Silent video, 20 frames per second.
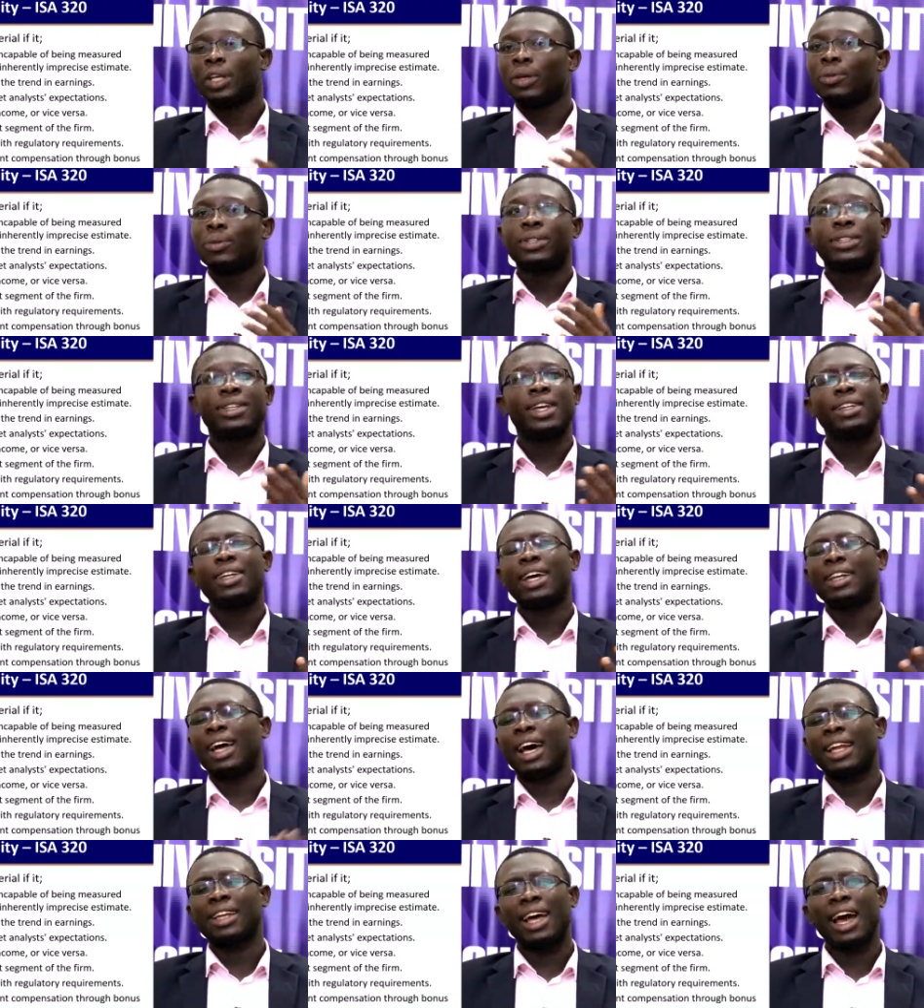We say that
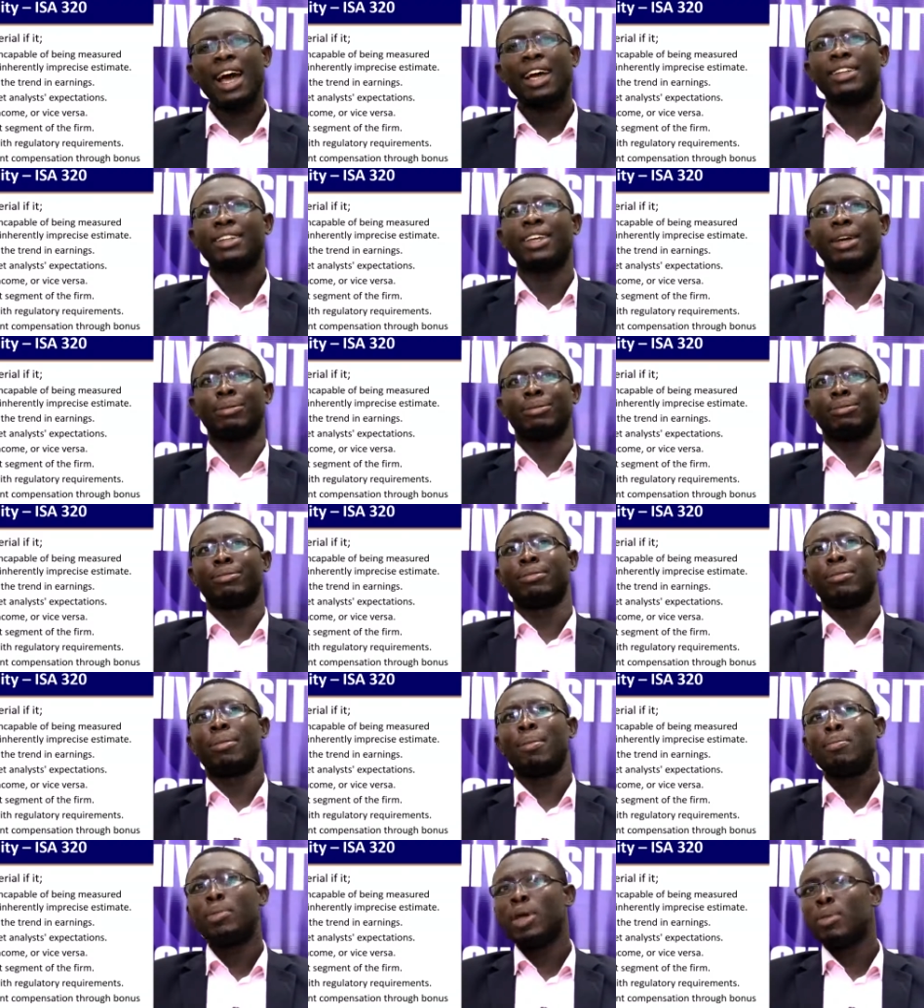an item
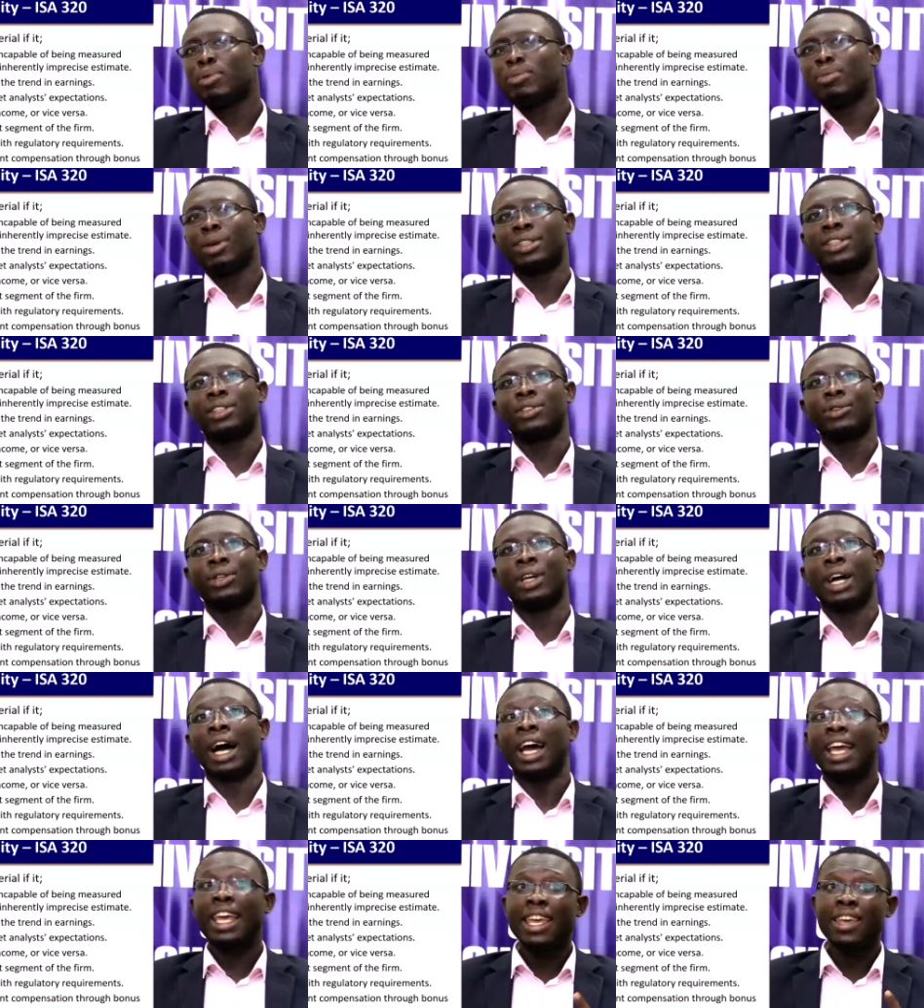may be
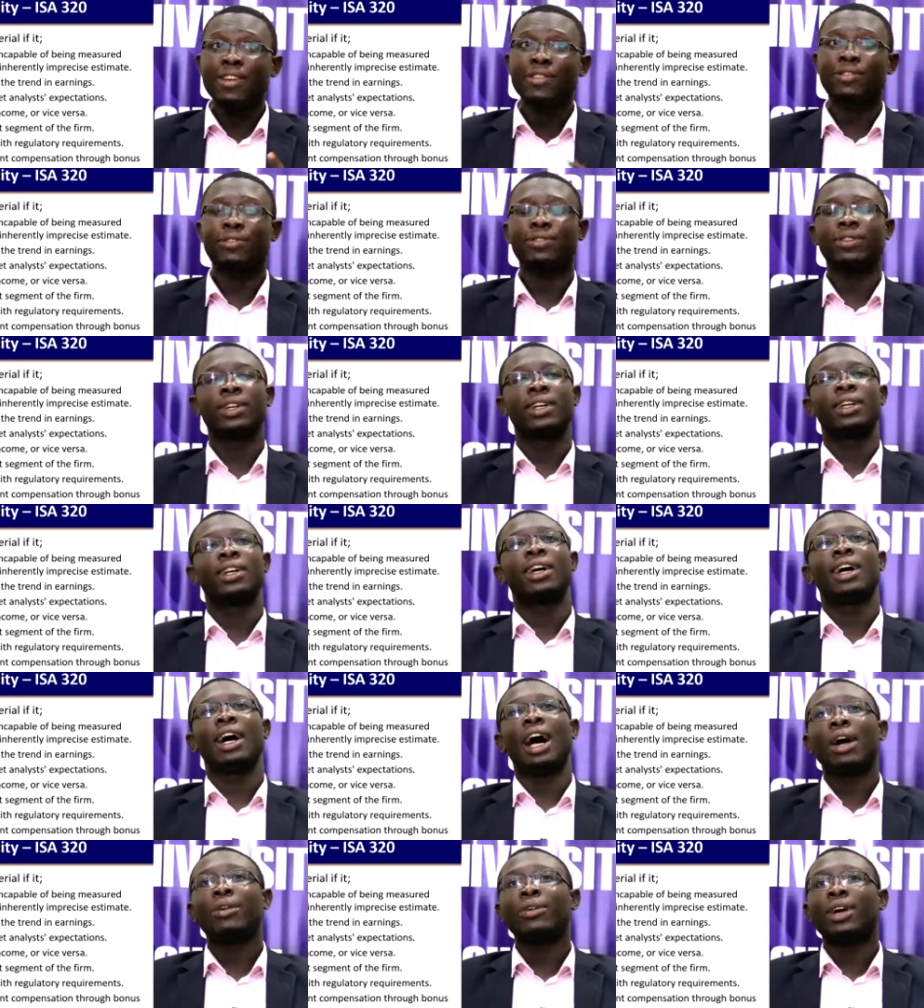material if
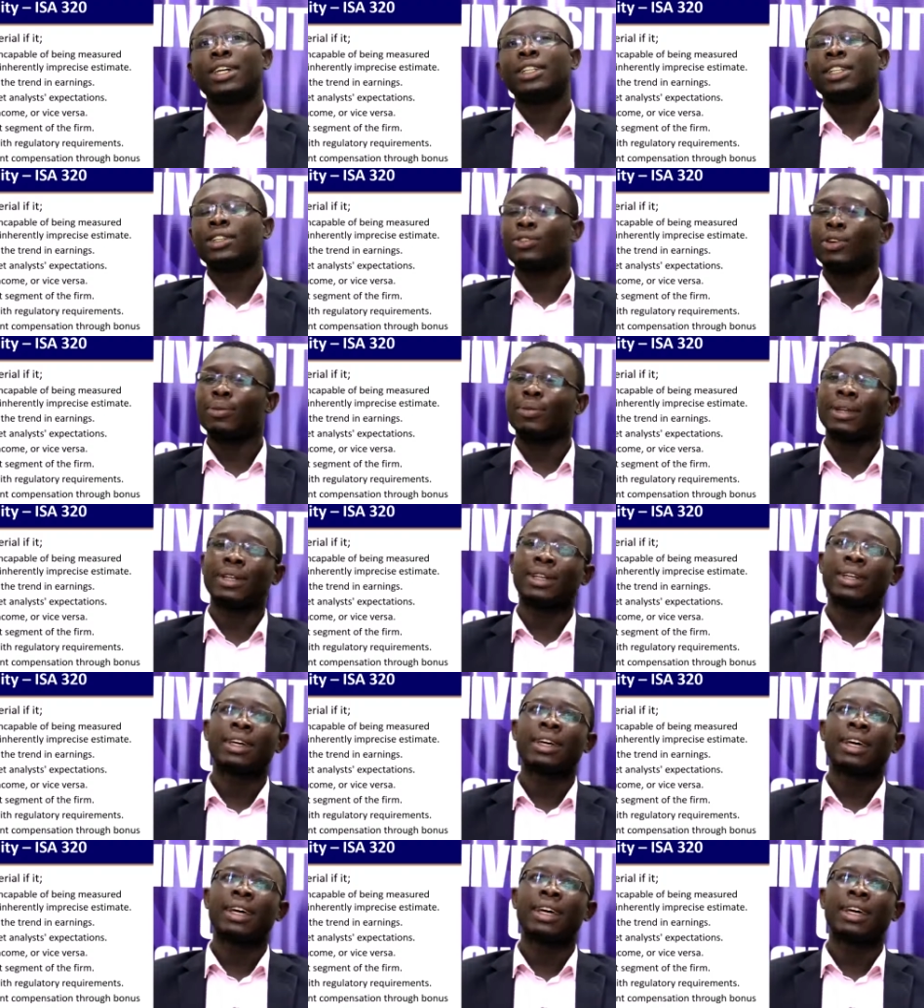arises from an